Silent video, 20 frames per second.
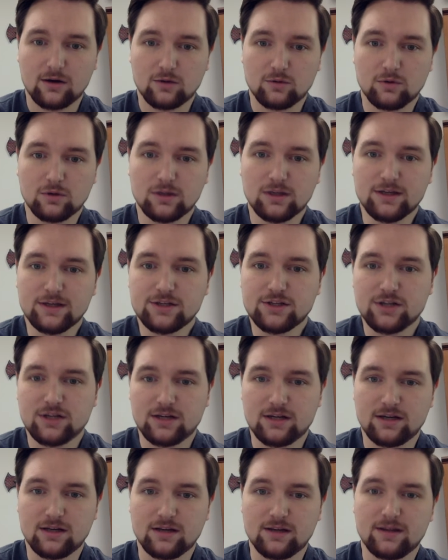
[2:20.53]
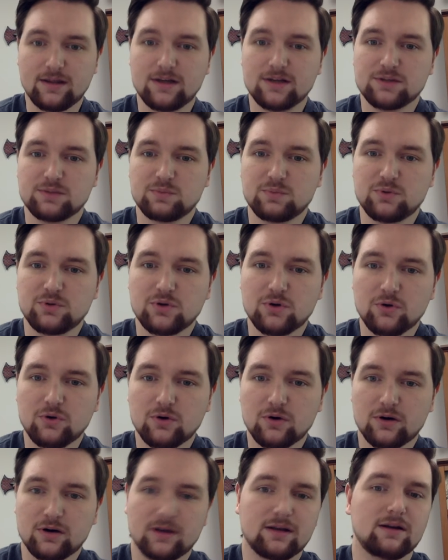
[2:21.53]
Religion that is
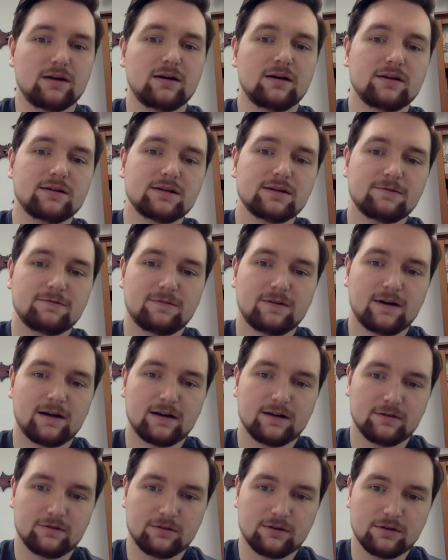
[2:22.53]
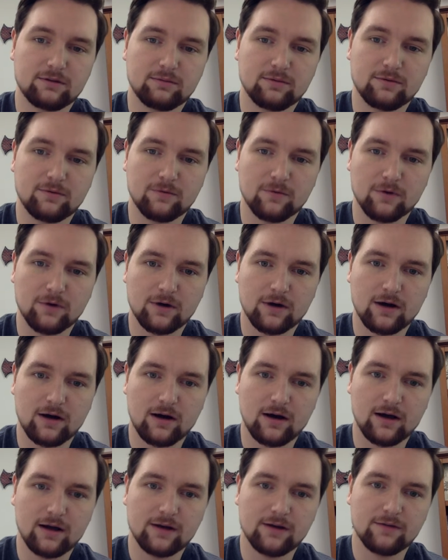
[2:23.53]
pure and undefiled before
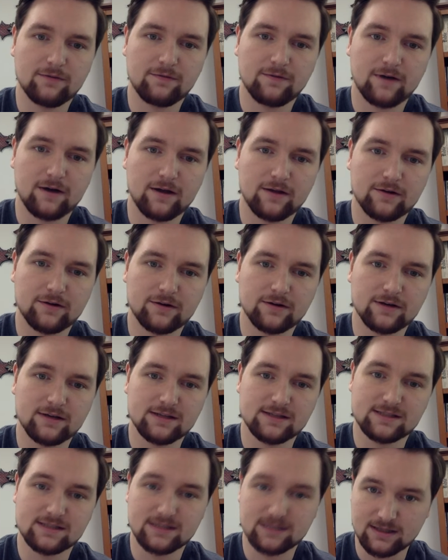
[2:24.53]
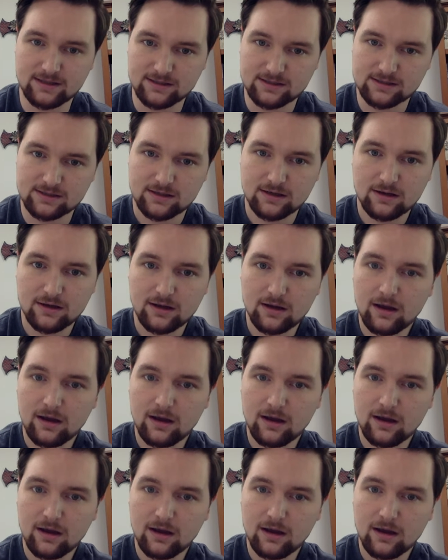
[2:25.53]
God the Father is this